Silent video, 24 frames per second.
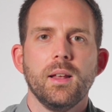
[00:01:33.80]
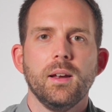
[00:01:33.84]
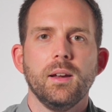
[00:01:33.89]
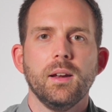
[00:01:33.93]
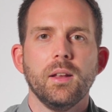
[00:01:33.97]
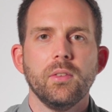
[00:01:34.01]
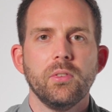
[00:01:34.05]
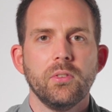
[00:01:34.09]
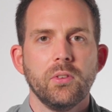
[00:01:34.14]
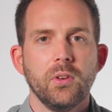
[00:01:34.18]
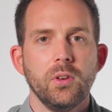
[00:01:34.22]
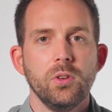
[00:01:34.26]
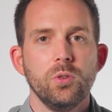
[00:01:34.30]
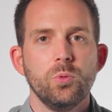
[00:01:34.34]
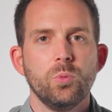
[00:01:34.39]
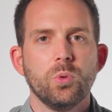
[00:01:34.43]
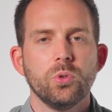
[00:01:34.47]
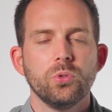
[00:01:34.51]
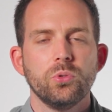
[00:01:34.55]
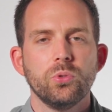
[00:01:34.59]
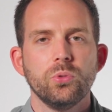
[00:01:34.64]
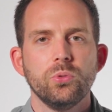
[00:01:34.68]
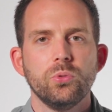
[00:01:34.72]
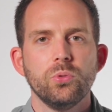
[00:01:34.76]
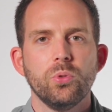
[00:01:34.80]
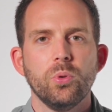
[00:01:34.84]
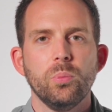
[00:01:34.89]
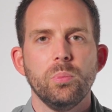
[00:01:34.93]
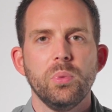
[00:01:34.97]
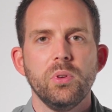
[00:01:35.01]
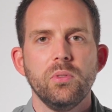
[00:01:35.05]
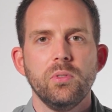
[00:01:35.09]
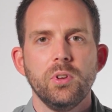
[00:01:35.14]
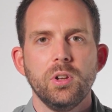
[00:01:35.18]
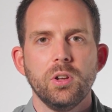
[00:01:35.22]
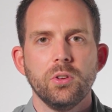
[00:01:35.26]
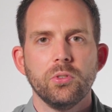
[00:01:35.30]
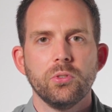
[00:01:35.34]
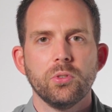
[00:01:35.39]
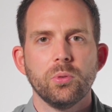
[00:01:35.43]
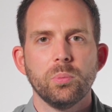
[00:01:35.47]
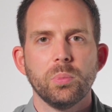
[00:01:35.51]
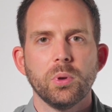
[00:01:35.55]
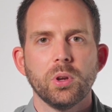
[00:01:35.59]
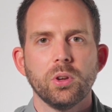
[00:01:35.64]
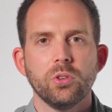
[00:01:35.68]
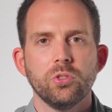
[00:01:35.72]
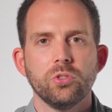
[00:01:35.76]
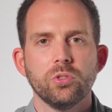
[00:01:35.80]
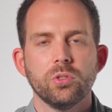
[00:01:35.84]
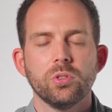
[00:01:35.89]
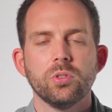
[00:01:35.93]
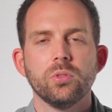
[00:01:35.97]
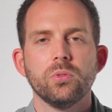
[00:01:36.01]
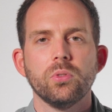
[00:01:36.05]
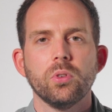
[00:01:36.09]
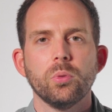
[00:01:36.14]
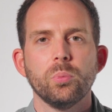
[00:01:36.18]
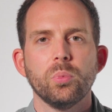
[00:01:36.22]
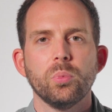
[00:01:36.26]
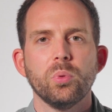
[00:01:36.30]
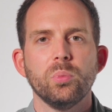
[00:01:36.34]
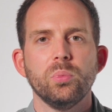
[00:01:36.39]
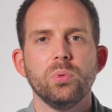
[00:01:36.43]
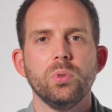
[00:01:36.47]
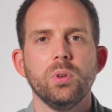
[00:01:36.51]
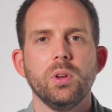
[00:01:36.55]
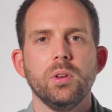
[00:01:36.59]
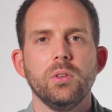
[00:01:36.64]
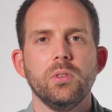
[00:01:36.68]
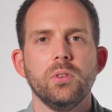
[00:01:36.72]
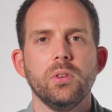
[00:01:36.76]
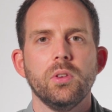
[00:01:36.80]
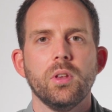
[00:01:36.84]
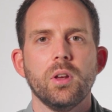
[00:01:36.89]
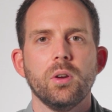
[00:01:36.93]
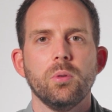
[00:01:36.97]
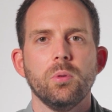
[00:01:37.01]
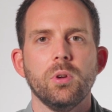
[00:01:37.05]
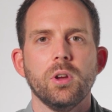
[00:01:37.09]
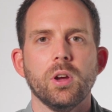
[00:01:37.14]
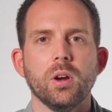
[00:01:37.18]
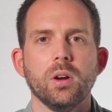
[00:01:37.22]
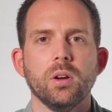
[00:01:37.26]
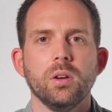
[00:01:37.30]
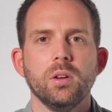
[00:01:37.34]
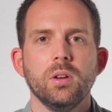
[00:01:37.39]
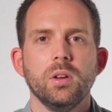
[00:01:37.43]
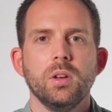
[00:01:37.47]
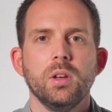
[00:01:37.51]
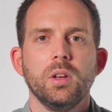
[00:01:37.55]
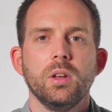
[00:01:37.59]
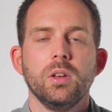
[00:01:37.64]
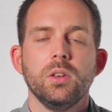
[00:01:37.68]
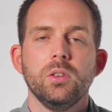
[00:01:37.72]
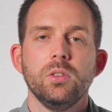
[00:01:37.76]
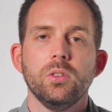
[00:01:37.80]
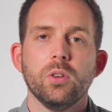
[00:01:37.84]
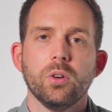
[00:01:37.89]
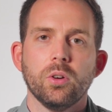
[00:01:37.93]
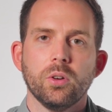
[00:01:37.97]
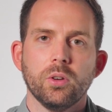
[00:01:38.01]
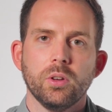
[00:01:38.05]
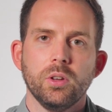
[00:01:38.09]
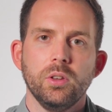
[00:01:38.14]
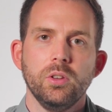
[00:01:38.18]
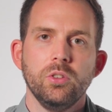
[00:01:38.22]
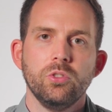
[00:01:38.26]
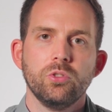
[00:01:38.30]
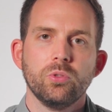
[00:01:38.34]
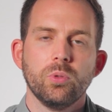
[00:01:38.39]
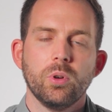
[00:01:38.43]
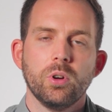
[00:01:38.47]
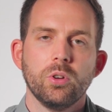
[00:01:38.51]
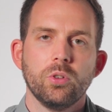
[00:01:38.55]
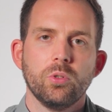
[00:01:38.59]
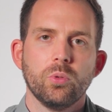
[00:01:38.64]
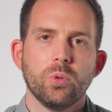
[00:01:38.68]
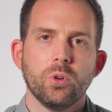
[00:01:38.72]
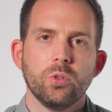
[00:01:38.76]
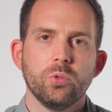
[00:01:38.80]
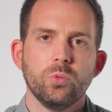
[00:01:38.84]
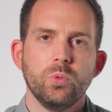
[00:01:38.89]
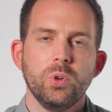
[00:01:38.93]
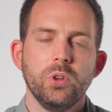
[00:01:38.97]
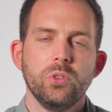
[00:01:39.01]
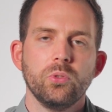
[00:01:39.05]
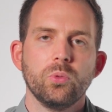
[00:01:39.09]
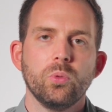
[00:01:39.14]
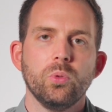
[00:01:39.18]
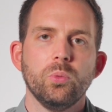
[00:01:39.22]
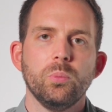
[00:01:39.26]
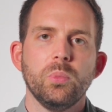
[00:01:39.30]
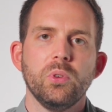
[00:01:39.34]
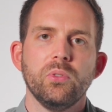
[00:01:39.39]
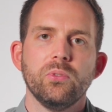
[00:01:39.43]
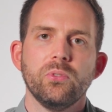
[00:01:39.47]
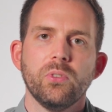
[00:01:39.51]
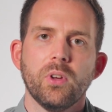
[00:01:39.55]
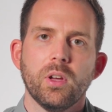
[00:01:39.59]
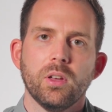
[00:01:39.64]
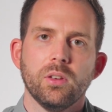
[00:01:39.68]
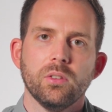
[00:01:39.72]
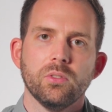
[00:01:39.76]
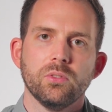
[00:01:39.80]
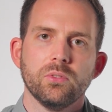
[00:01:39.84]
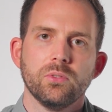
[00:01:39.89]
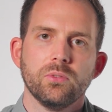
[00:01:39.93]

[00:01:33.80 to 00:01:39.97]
Let's say you want to do a BVLOS operation over a populated area. Your initial ground risk would be 5.